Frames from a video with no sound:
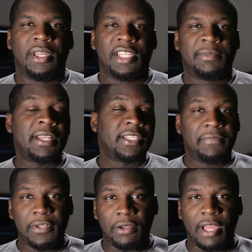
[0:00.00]
especially
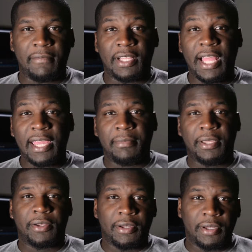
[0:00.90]
if you don't have a light
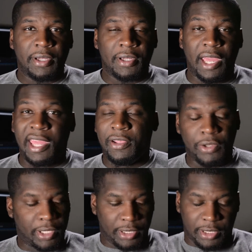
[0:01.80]
meter, and you
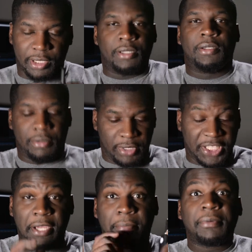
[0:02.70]
can just
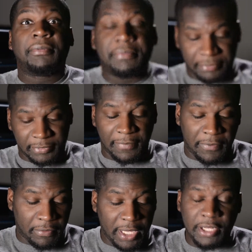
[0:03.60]
chimp if
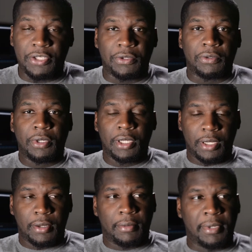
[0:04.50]
you need to,
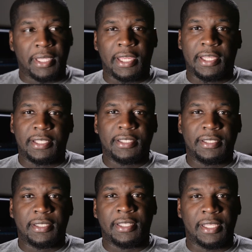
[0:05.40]
because
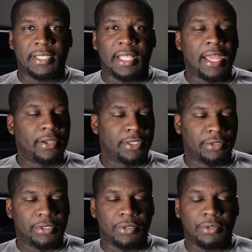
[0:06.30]
this allows
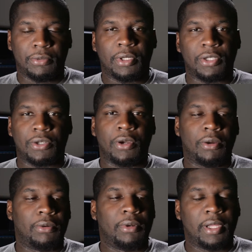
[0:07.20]
you to
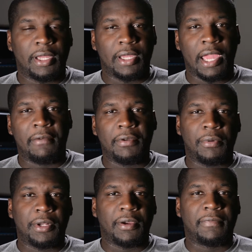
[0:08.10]
control every
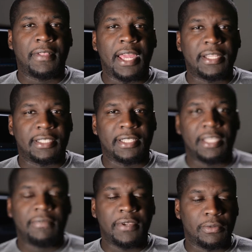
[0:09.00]
one of your flashes
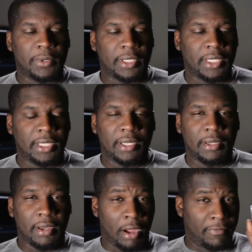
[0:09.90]
individually
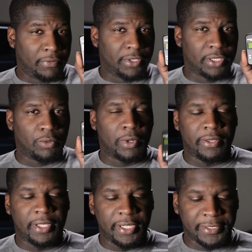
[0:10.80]
off of just one
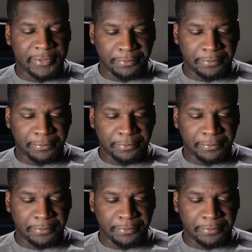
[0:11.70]
of these.